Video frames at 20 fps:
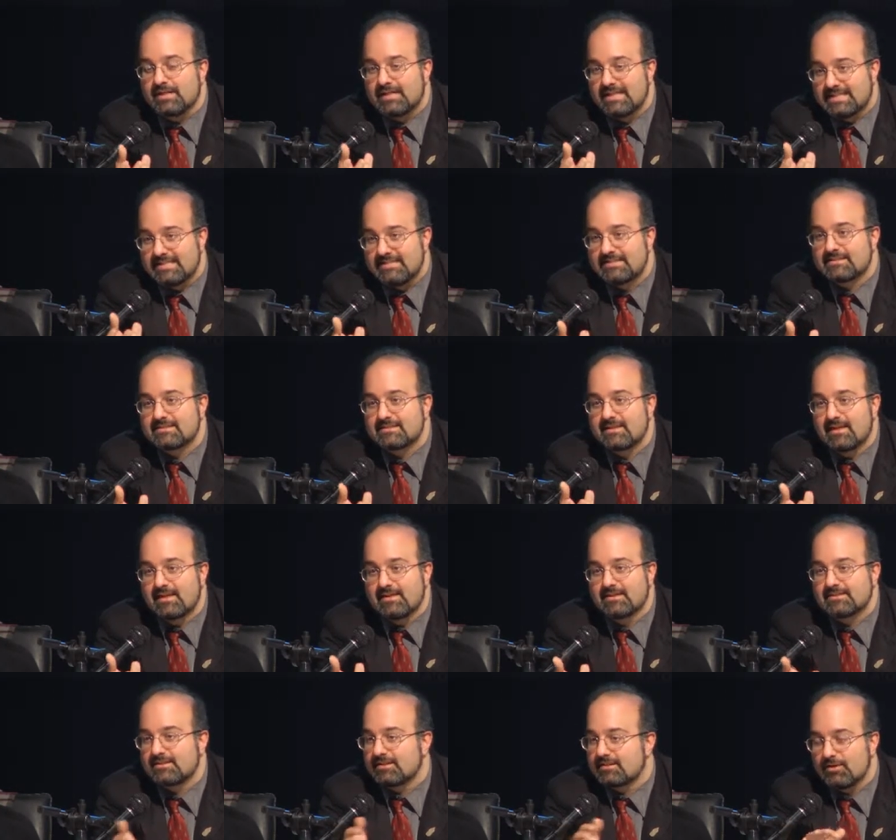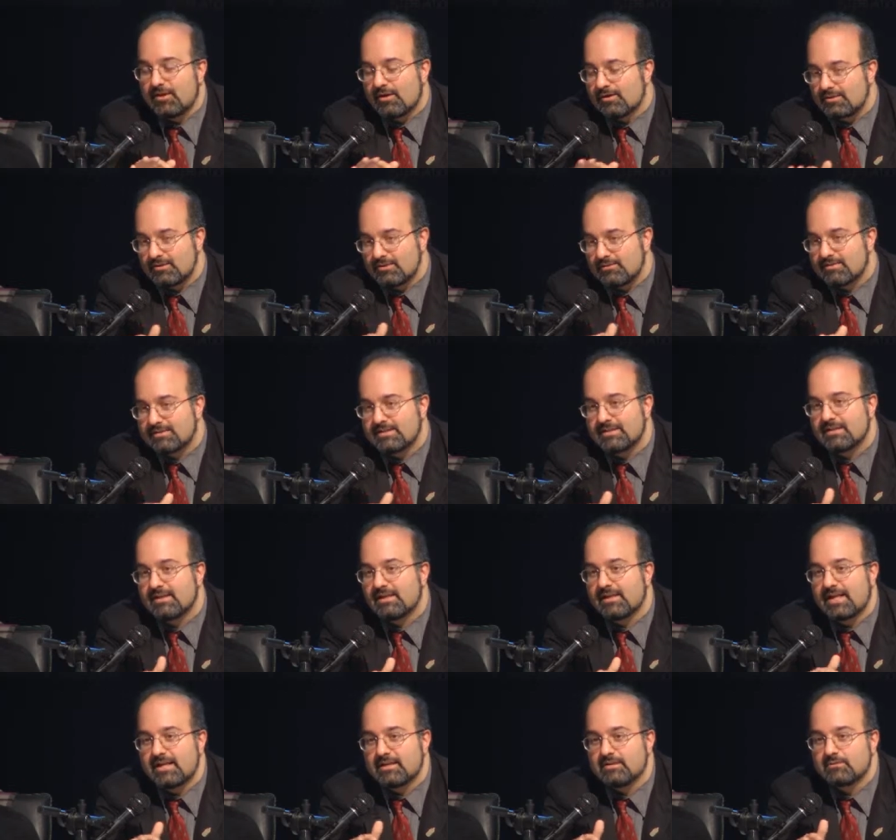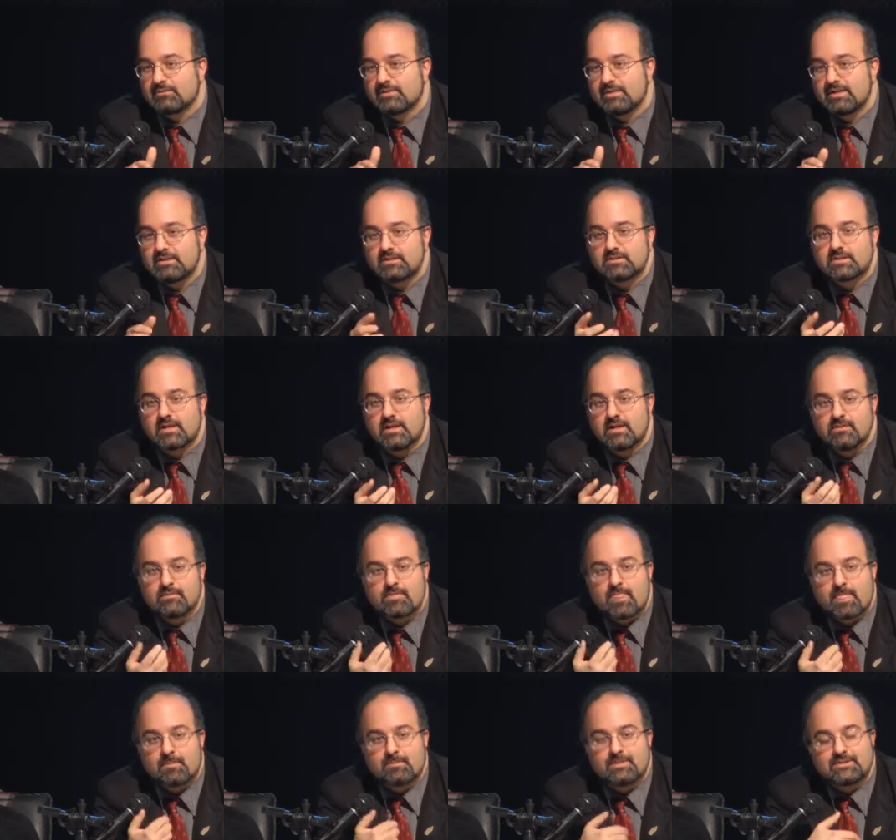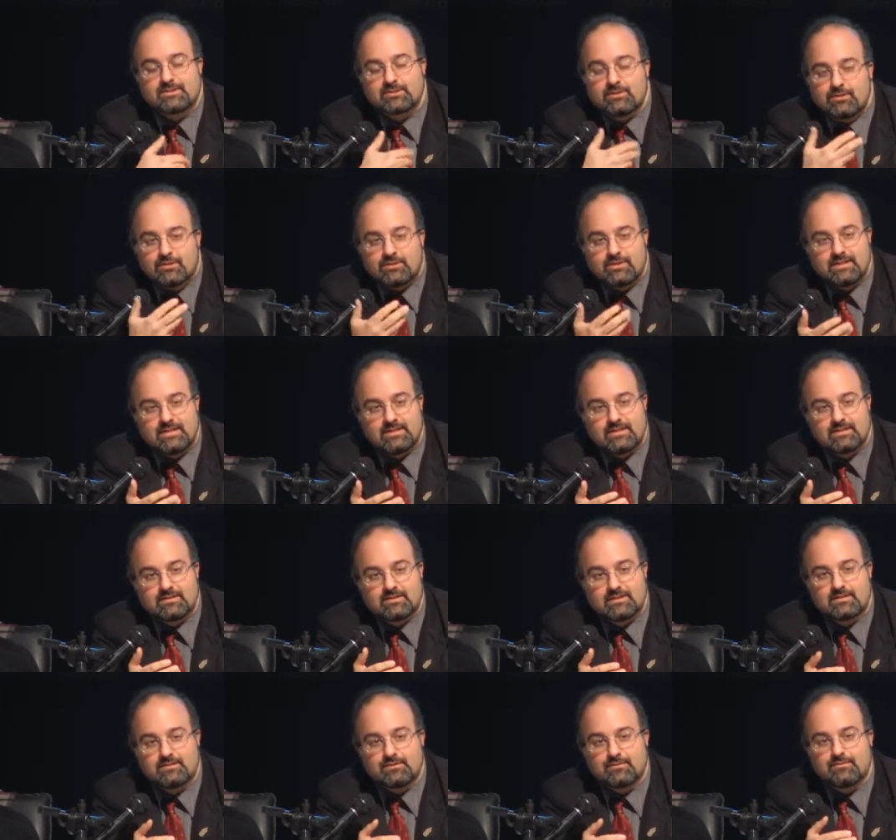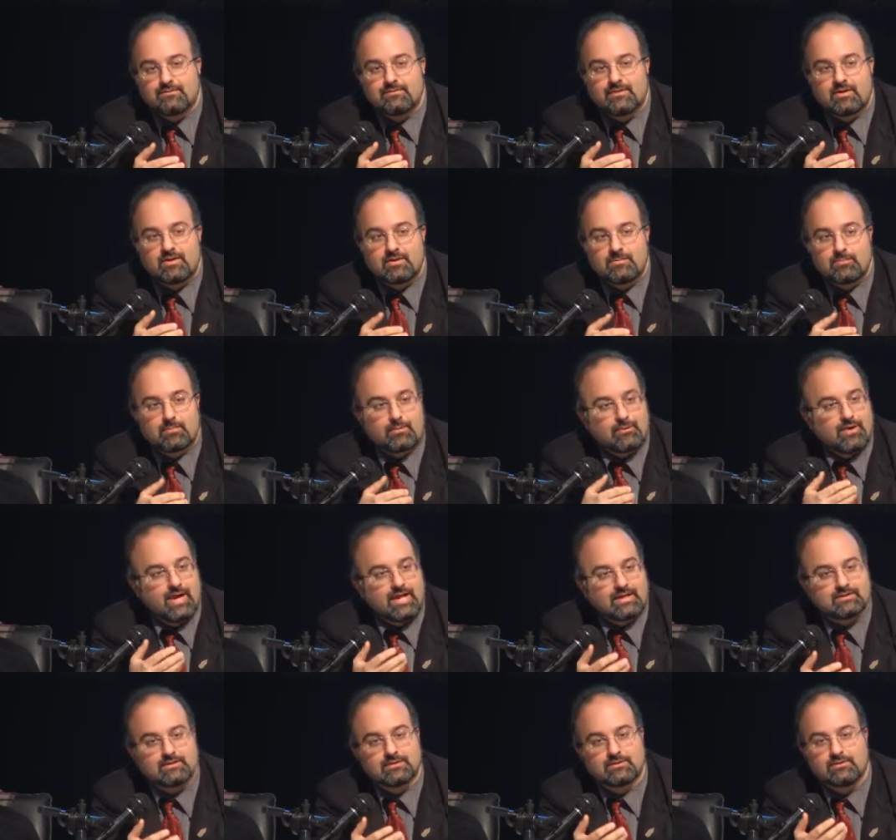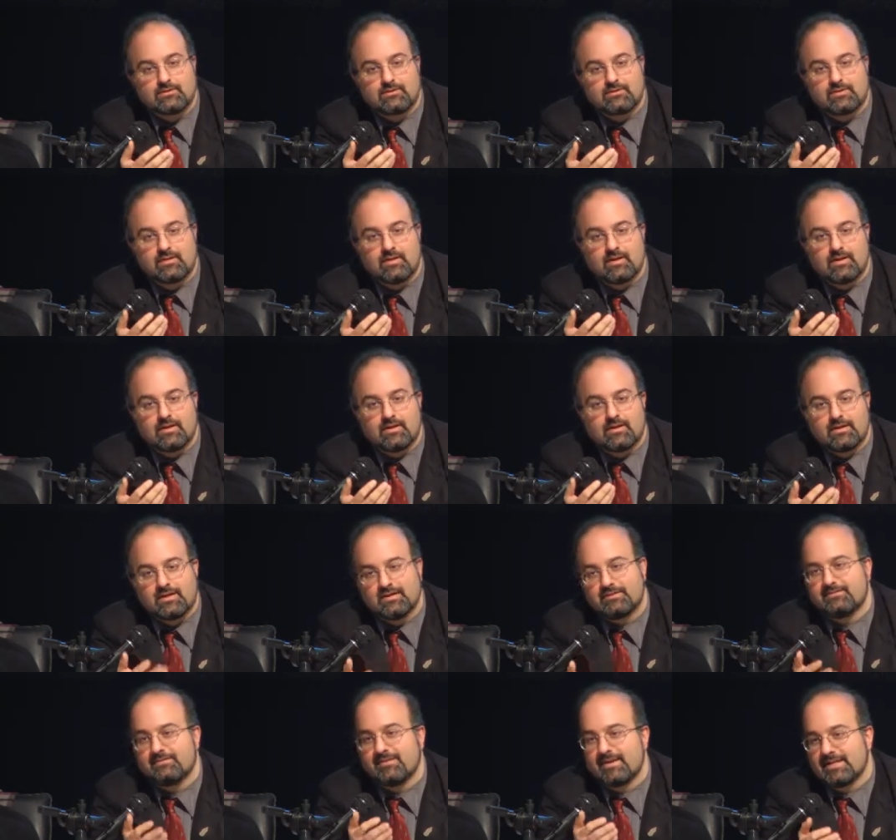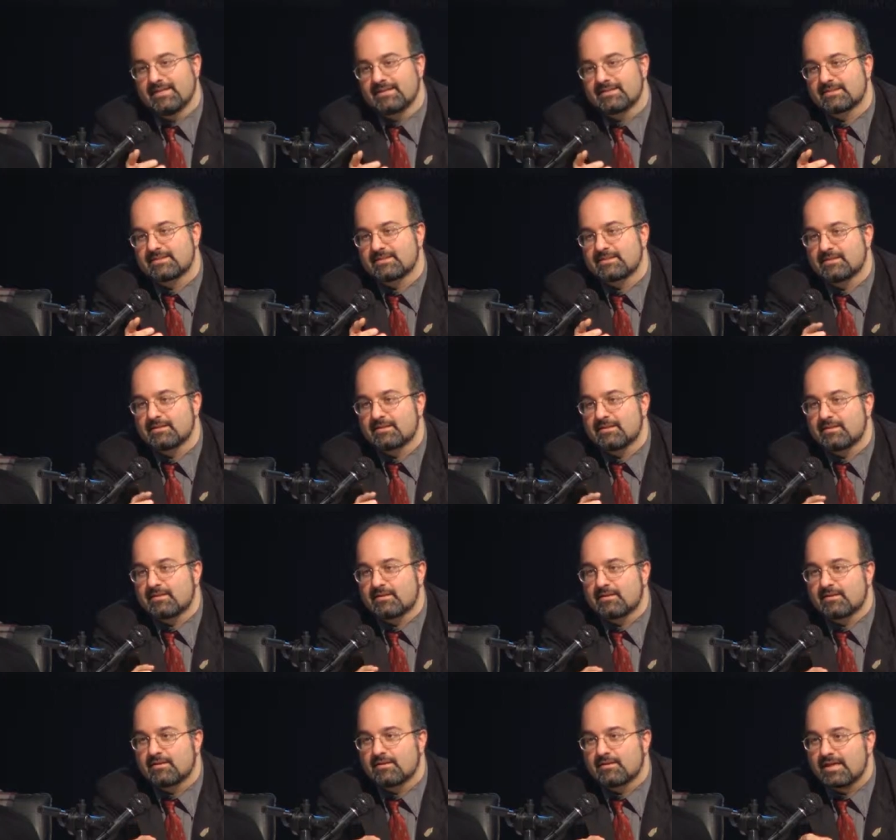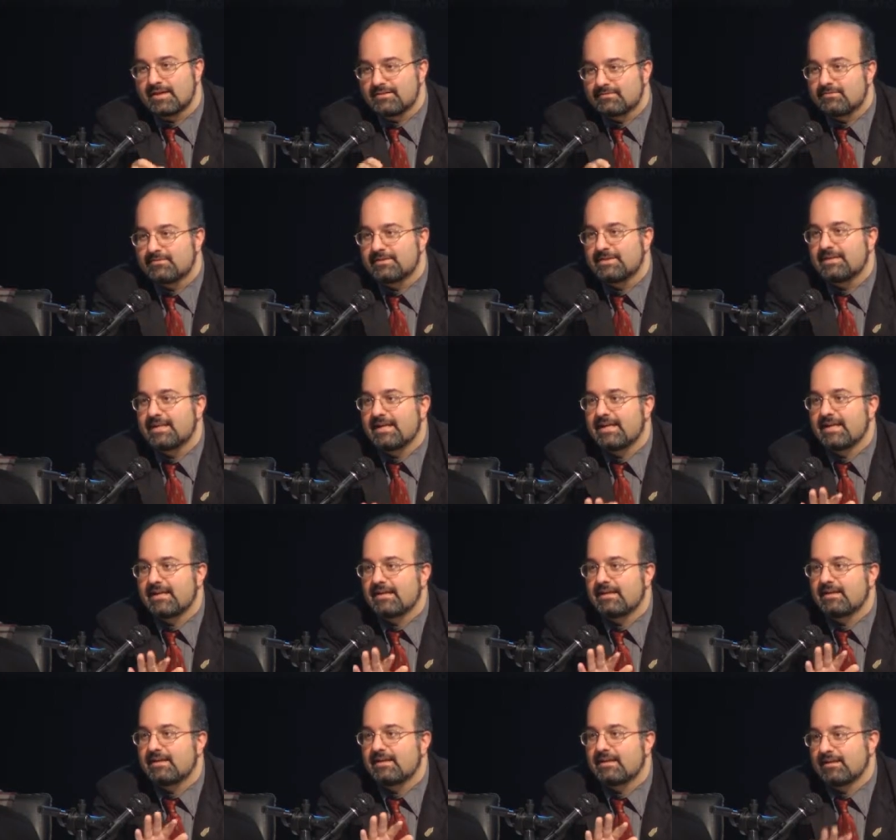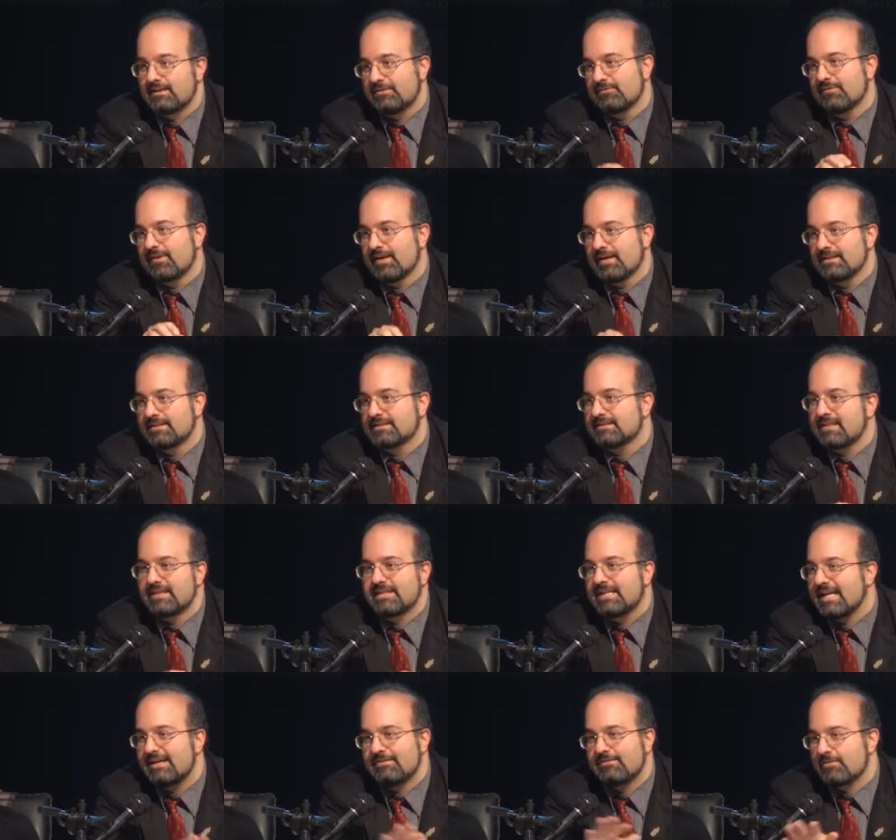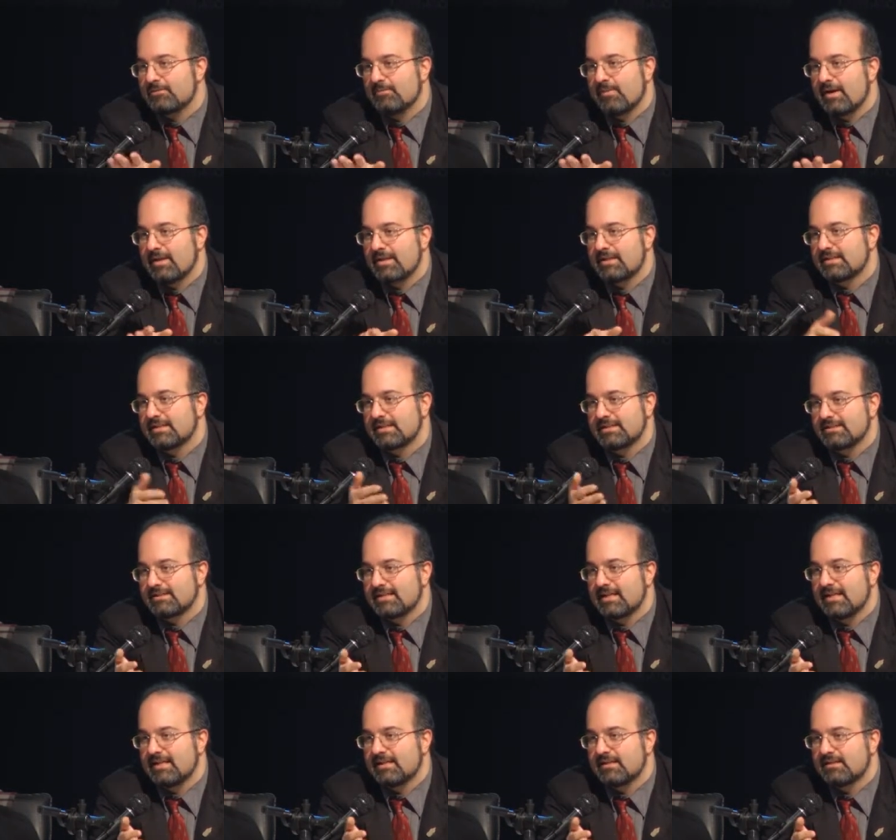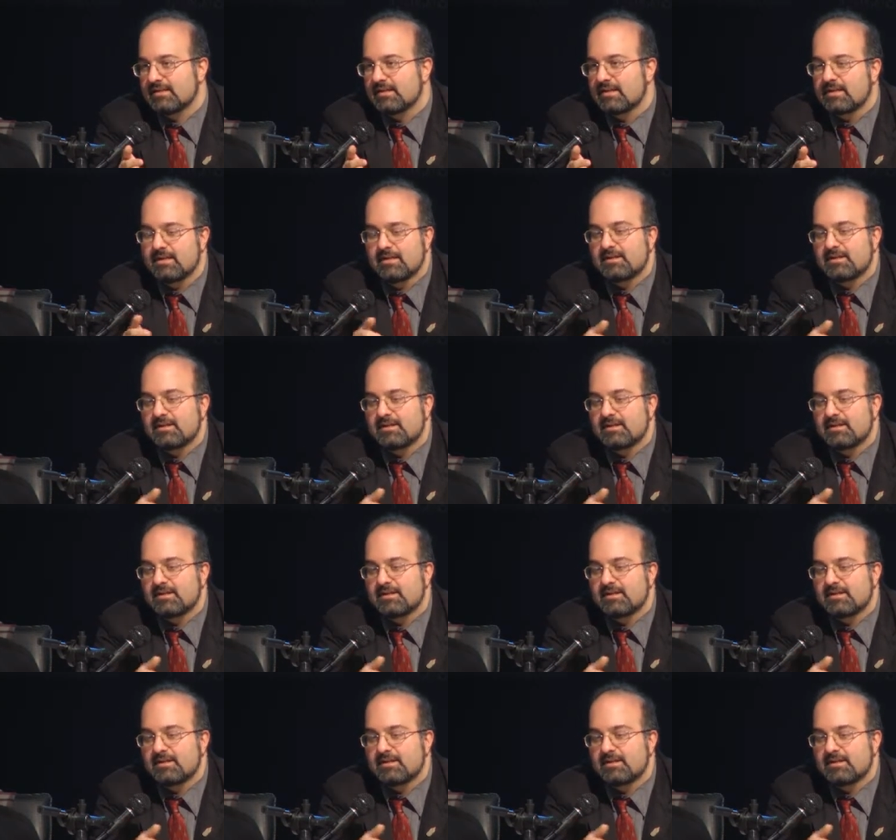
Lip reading: insight, not using the language, but turning it into very practical advice, everyday advice that everybody can take.